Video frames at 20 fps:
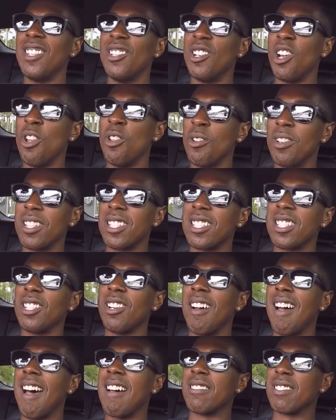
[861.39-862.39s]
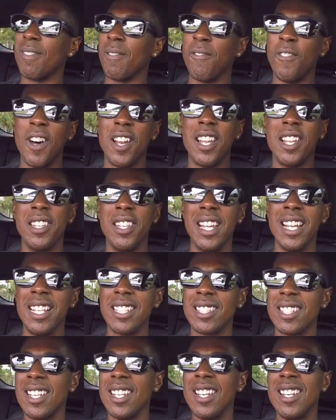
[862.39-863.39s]
You know, you can still have some fun in
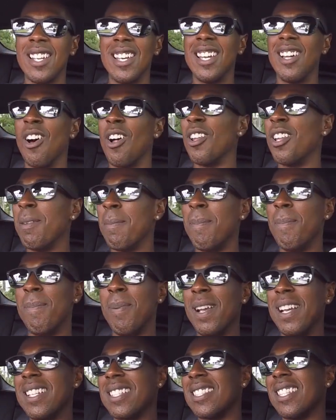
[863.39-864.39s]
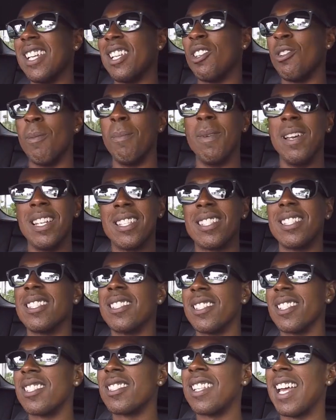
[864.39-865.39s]
this, and the only biggest thing you'll miss
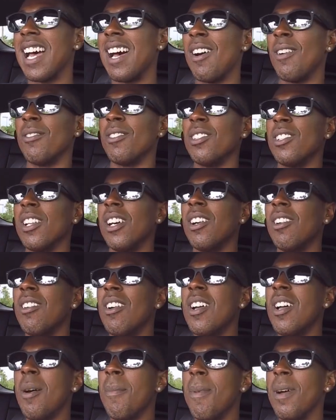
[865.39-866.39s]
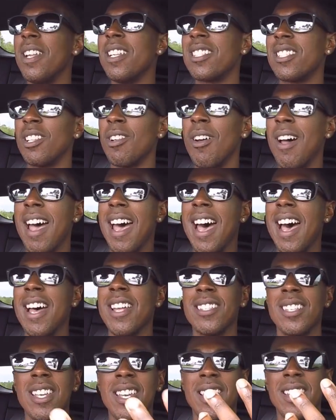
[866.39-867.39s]
is the sound, you know, but it still
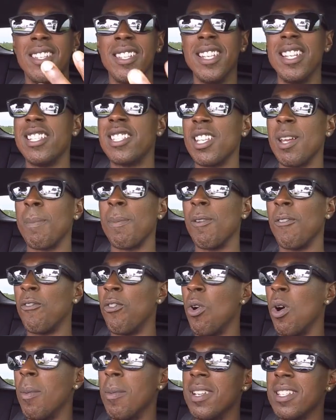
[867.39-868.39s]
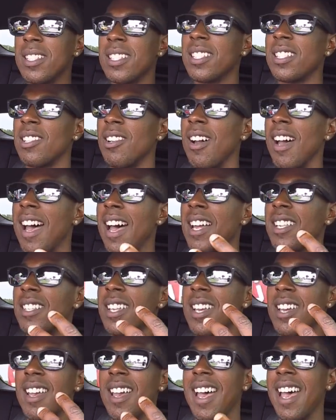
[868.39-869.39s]
has decent performance. It still has
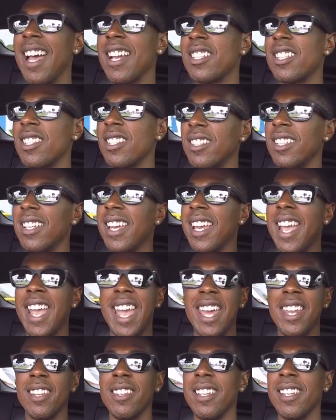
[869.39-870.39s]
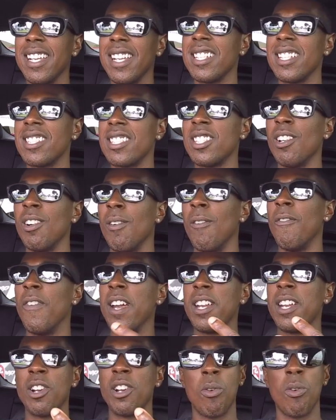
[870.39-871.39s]
excellent handling. It's still
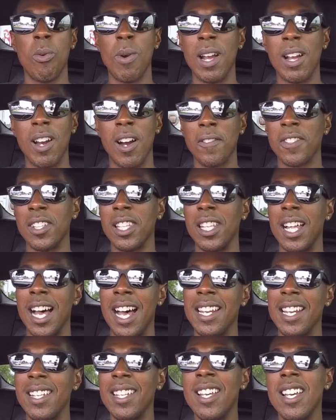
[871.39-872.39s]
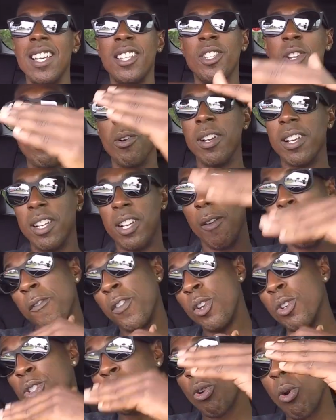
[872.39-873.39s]
very quick off the line. Don't
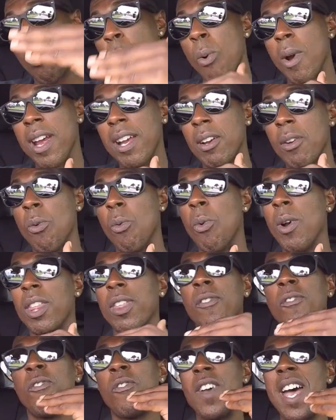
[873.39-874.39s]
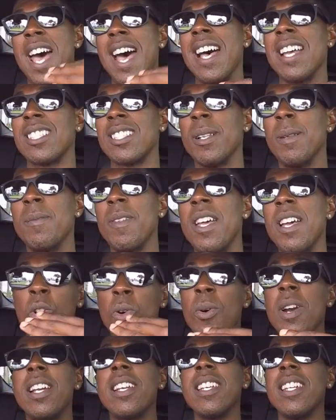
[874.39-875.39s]
confuse quick with fast.
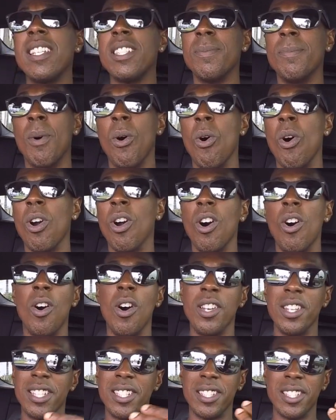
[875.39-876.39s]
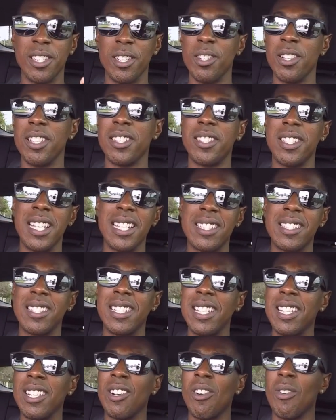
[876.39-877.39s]
Quick is more on the 0 to
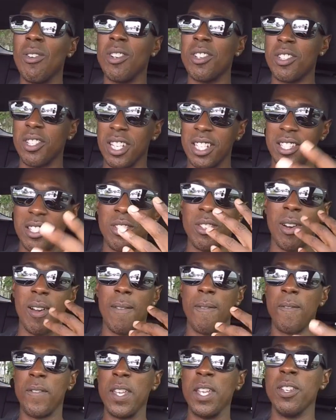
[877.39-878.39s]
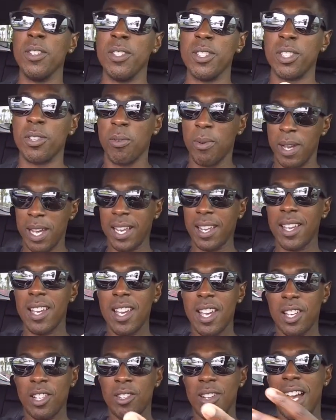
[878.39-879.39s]
60, or just, you know, it feels quick,
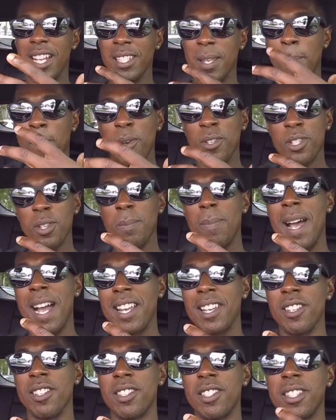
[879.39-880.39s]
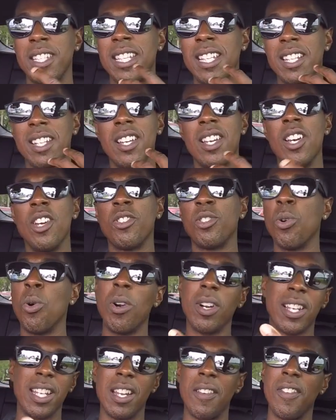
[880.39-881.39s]
you know, as it puts you back in your seat,
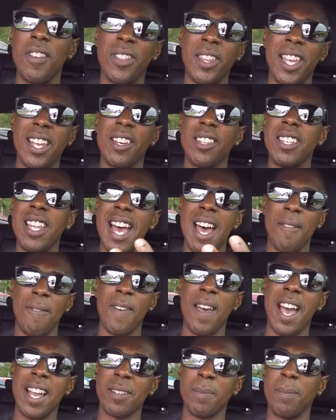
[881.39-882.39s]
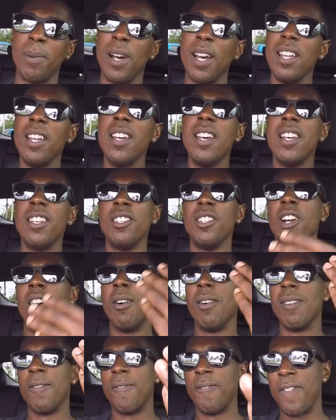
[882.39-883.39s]
torque and everything on that fact. But, you
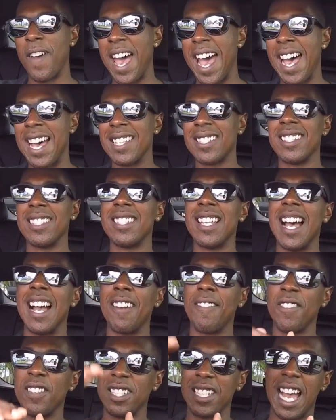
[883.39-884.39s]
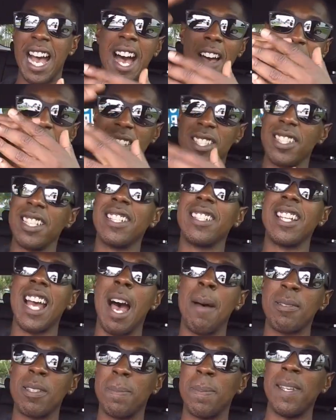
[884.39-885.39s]
know, fast is obviously
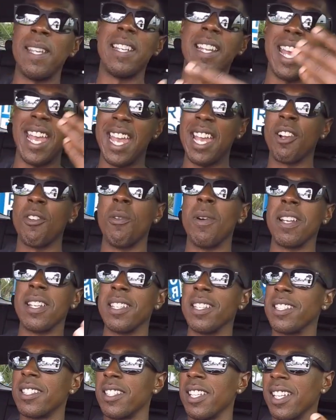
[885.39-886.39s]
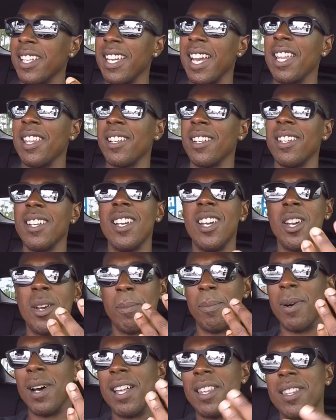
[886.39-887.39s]
top speed and quickness together.
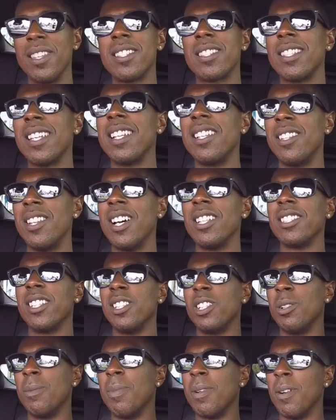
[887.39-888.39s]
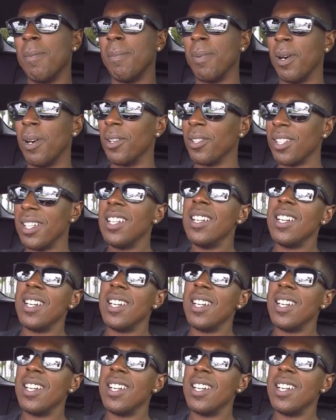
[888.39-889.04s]
But this thing does a little bit of both.